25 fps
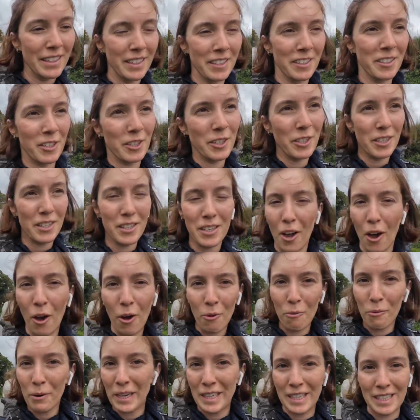There's just
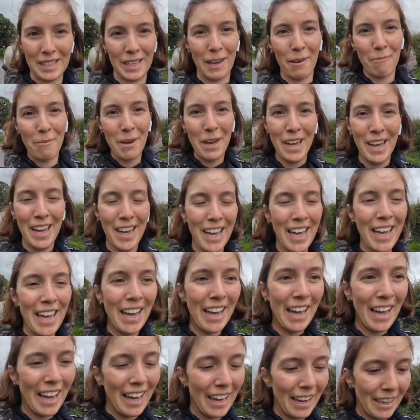always some
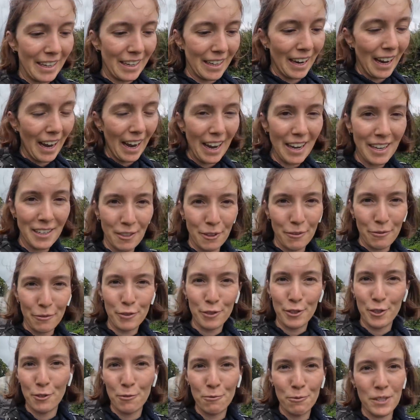kind of
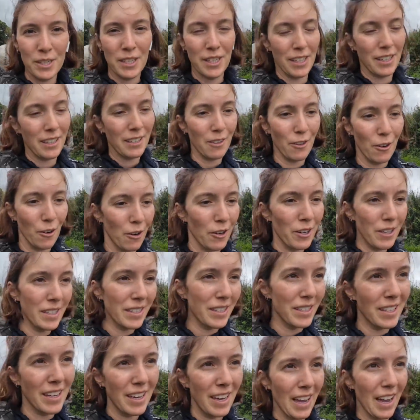shooting
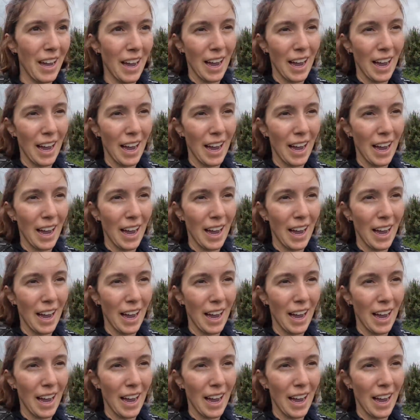noise.